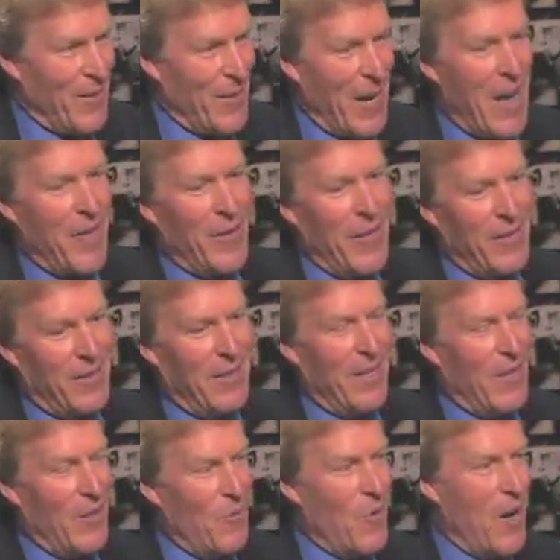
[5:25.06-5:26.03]

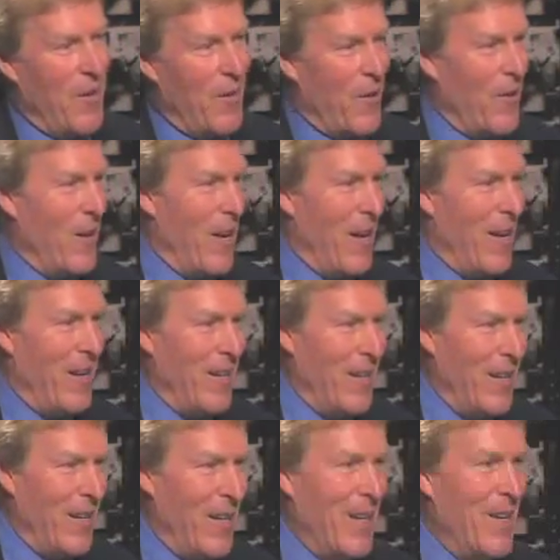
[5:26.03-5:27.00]
obviously the weather
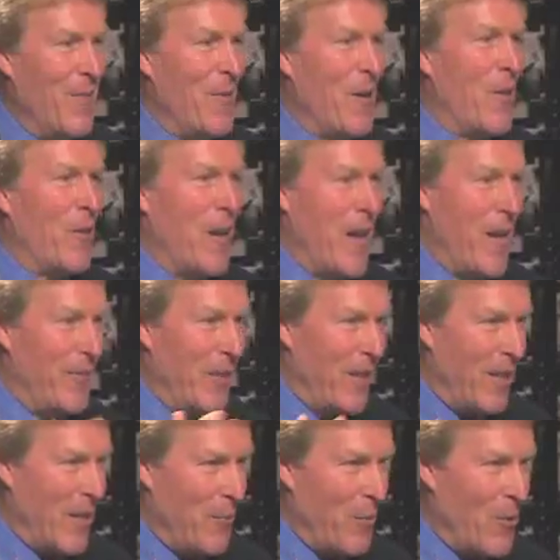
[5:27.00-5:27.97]
and whether I have to
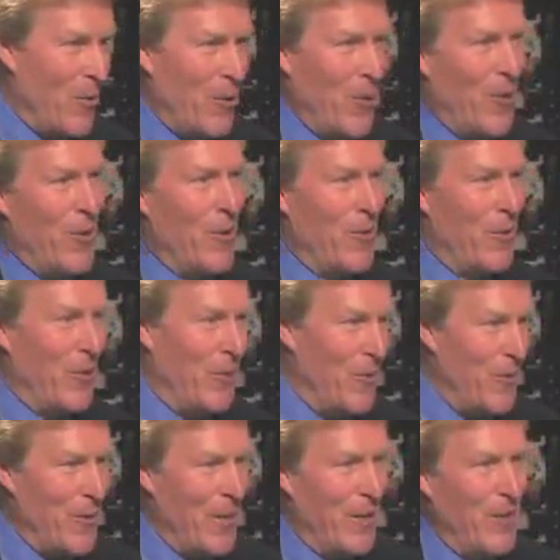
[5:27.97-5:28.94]
get up earlier to
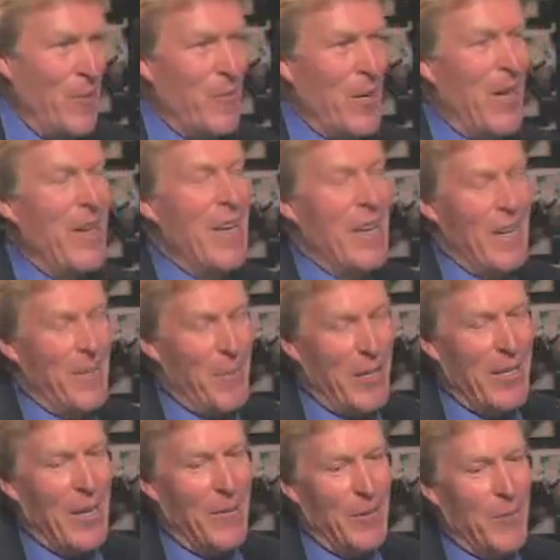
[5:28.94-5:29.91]
do my
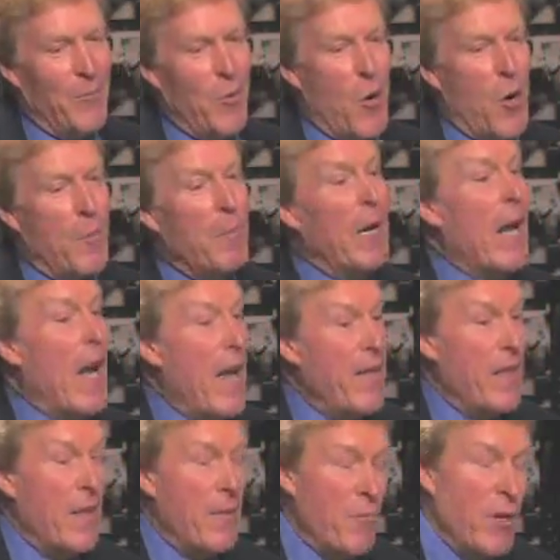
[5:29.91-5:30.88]
becomes important. But
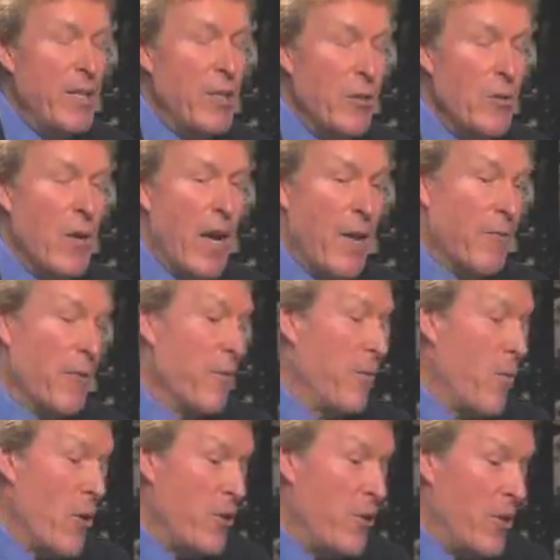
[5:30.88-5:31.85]
we're
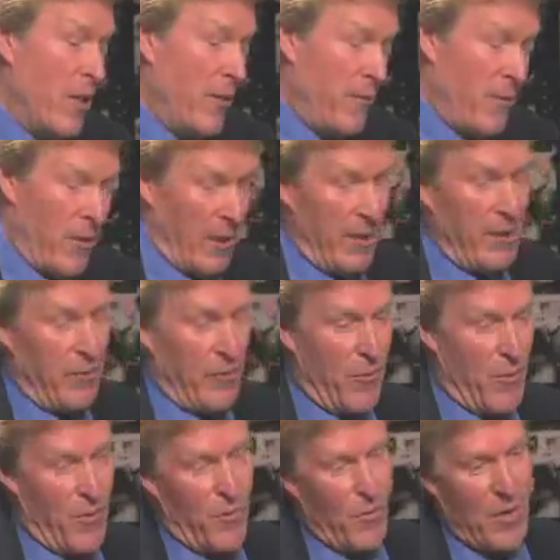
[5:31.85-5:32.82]
fortunate, for at least
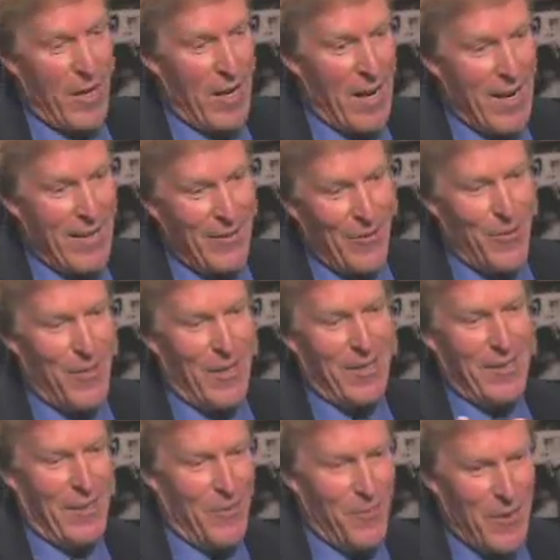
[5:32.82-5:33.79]
for the way I do
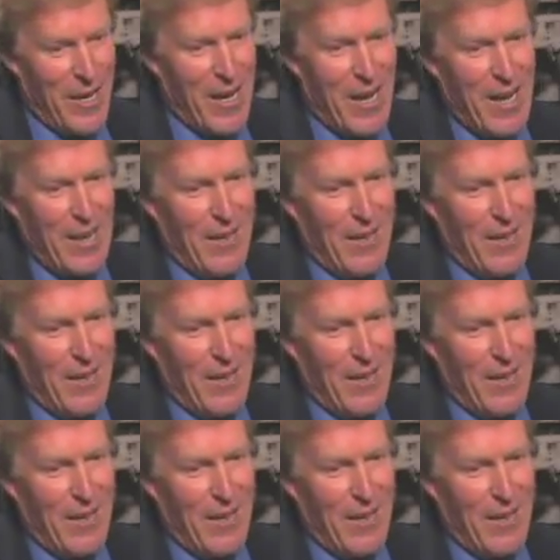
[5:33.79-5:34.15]
things and the way I